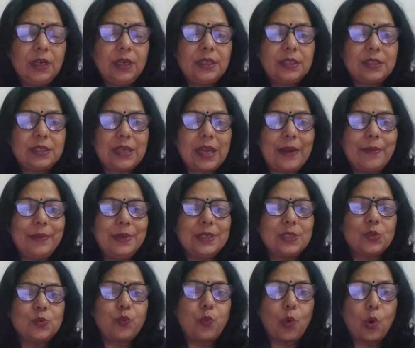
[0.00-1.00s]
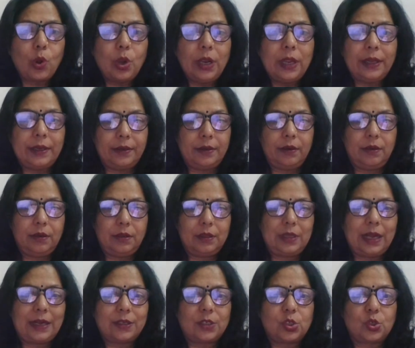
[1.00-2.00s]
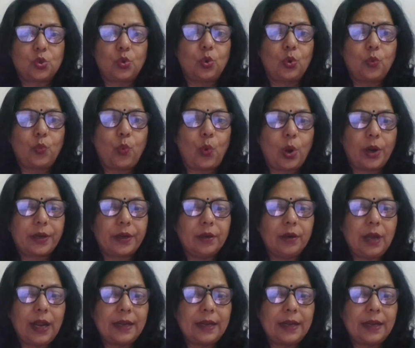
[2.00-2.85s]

Stem is swollen that store water,